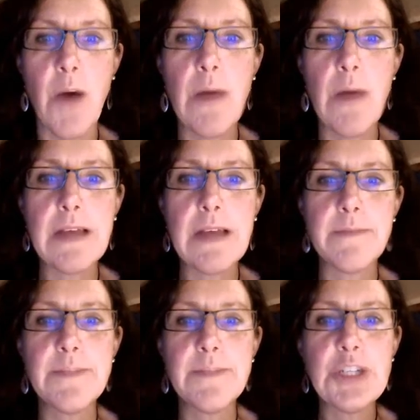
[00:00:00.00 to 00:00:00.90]

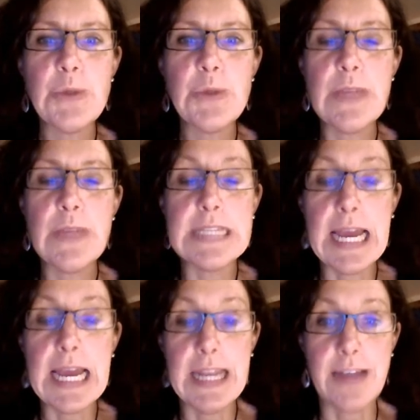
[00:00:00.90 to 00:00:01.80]
Welcome to the
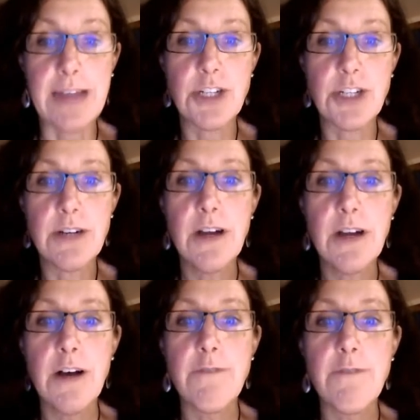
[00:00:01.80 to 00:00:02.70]
second lecture
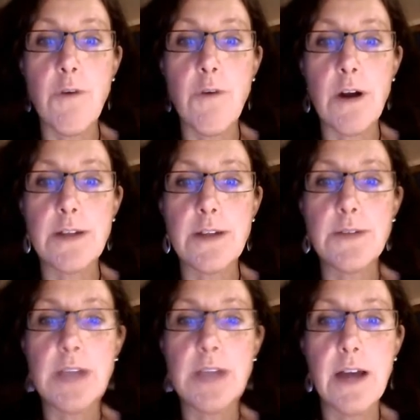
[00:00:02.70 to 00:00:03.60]
for
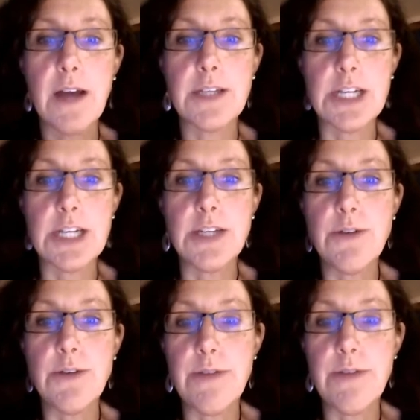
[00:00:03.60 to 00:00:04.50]
Sociology
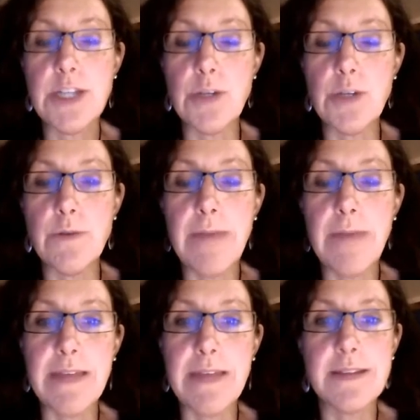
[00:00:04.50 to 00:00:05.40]
232,
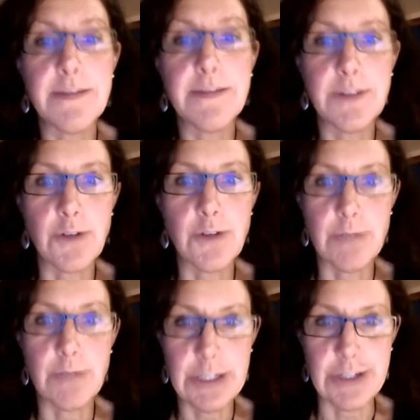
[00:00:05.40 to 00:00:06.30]
Methods of Social
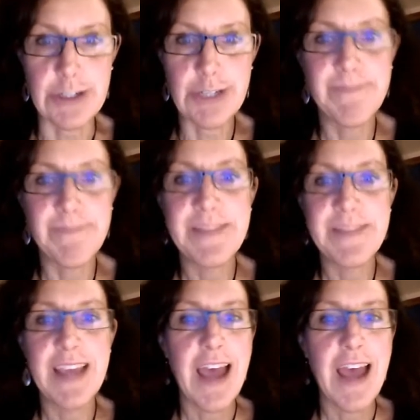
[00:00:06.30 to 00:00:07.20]
Research.
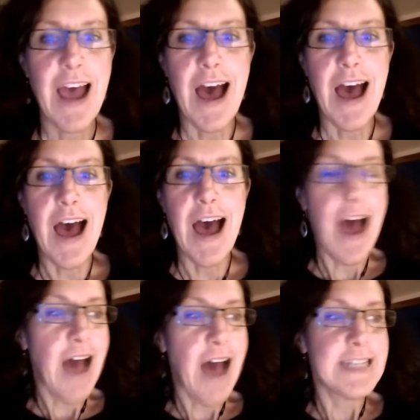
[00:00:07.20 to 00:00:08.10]

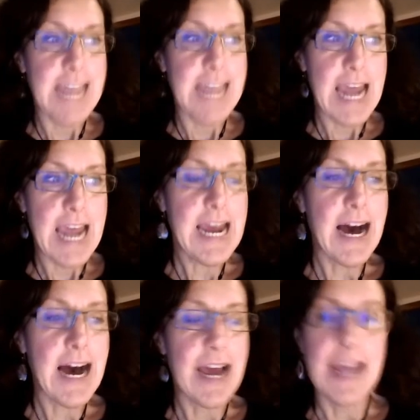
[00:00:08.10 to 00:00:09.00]
Today
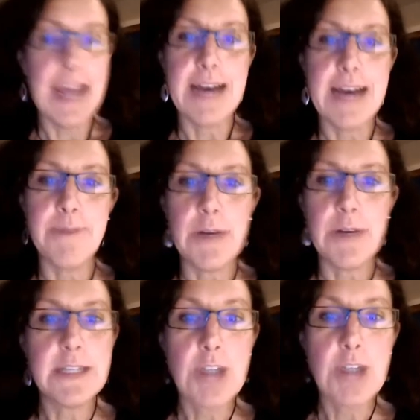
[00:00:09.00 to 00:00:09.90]
I am going
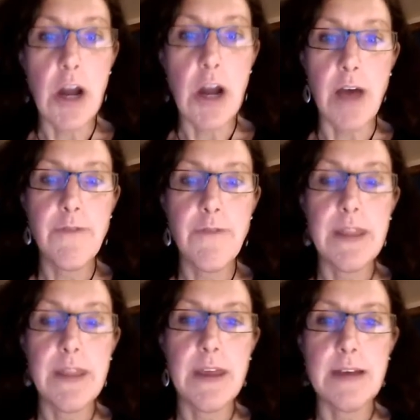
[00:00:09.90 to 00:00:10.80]
to start off
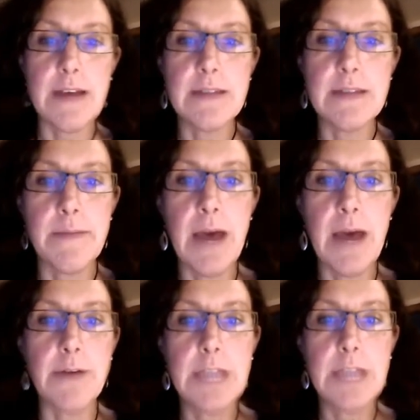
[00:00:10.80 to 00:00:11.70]
with some
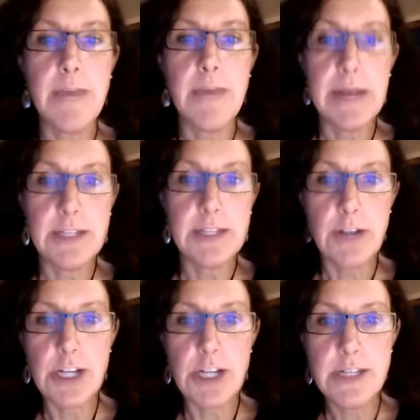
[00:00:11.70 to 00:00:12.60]
housekeeping
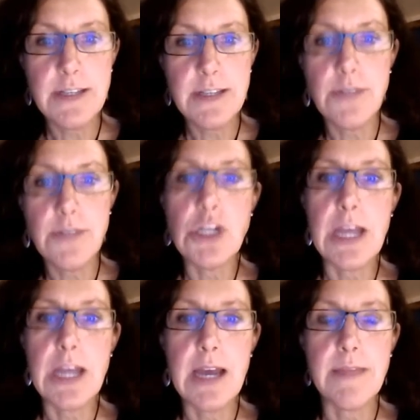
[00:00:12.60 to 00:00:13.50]
instructions.
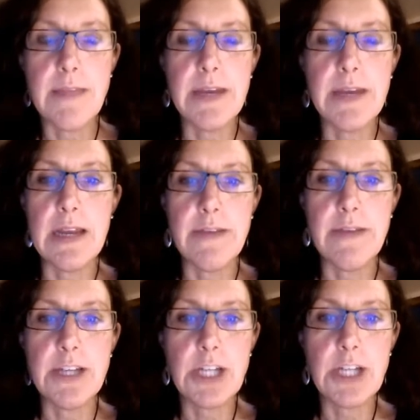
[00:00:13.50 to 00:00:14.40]
Usually at the beginning of
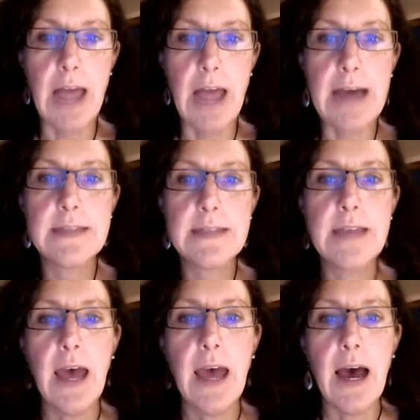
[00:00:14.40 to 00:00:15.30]
each class
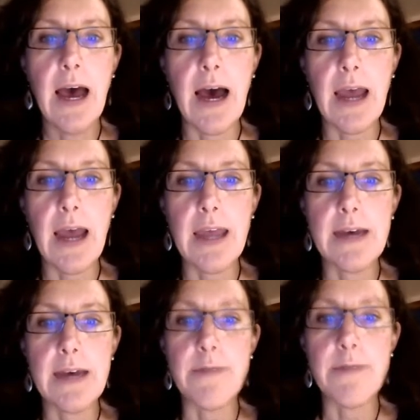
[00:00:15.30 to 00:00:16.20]

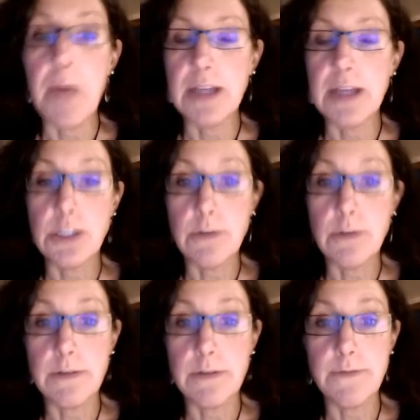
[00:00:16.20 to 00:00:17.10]
I remind you
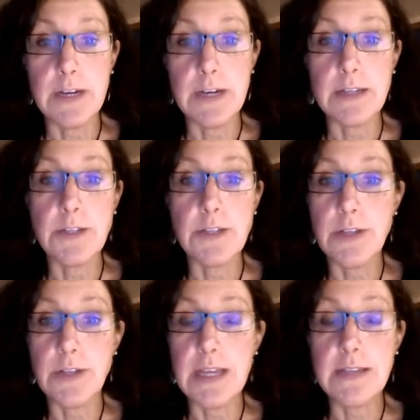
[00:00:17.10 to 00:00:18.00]
of
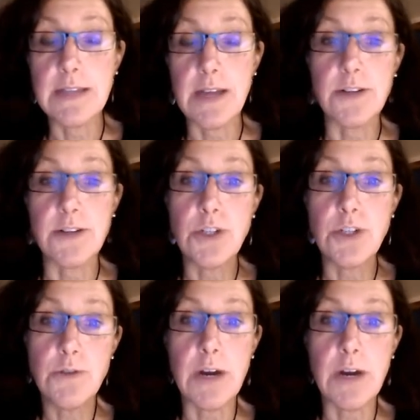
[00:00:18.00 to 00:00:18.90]
certain things that are
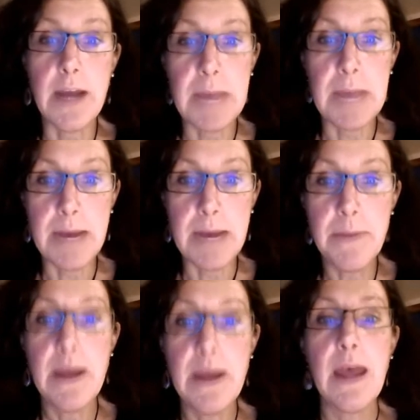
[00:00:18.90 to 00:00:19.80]
due or coming up
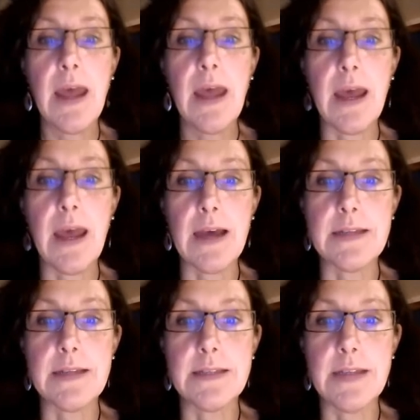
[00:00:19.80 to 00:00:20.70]

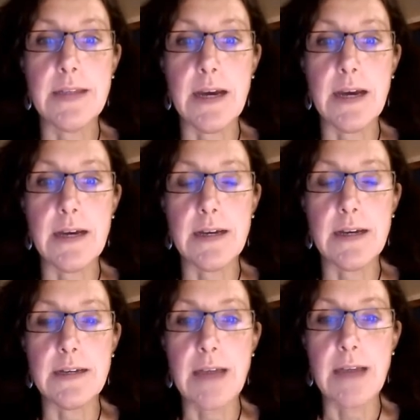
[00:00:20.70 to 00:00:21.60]
and
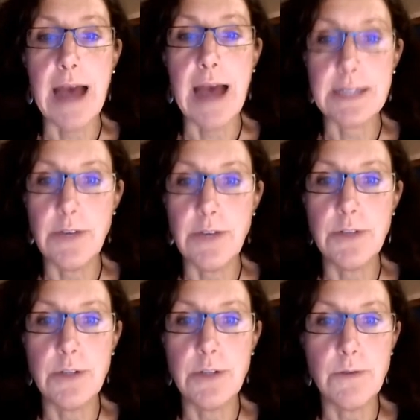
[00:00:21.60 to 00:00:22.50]
ask you
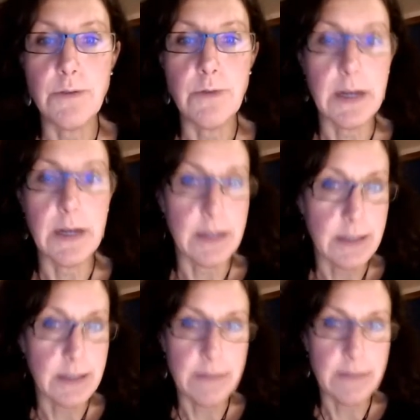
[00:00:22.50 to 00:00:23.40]

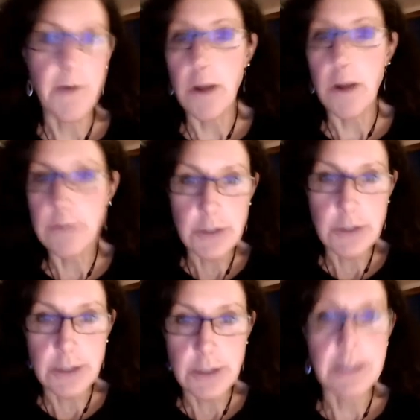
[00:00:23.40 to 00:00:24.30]
to follow
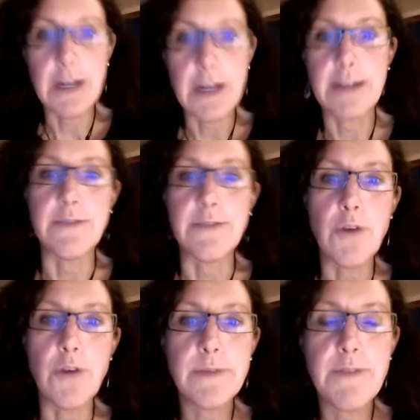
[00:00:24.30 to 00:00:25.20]
certain kinds of
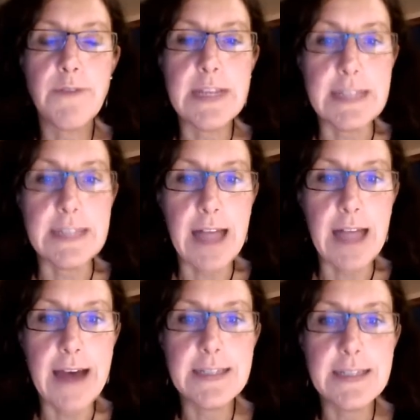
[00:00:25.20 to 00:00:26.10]
norms for this
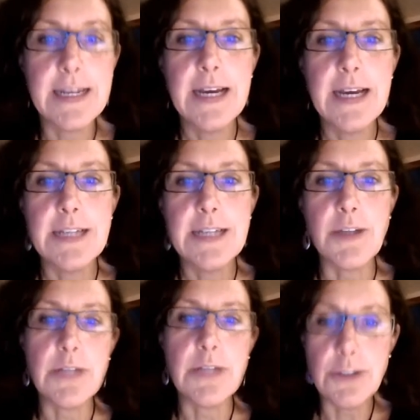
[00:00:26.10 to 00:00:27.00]
class.
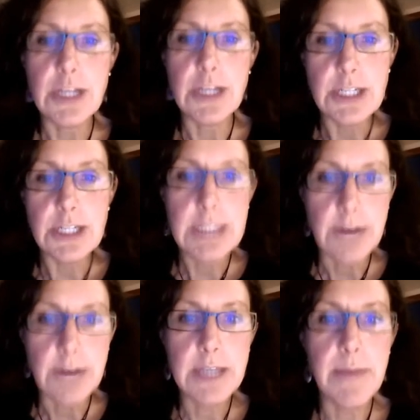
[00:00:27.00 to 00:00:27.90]
So it's usually just
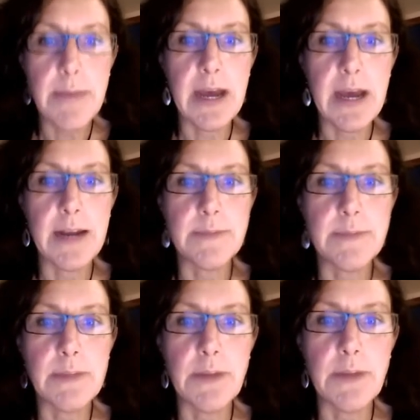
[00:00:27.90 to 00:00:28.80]
housekeeping items
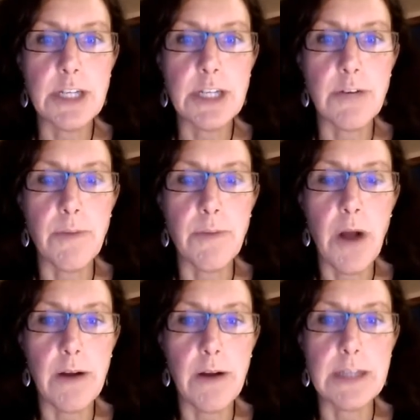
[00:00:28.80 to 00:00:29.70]
about the general
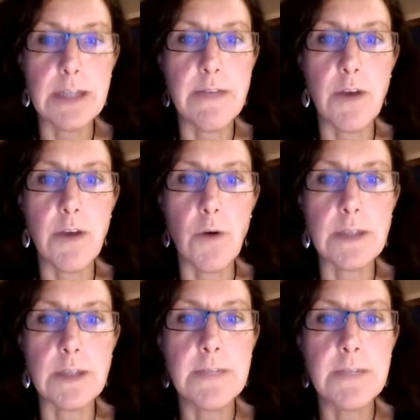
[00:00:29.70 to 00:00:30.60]
progress of the
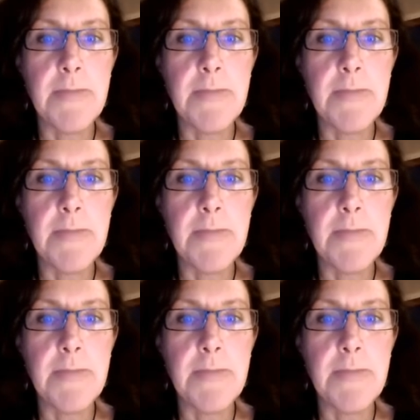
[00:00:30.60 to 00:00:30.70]
course.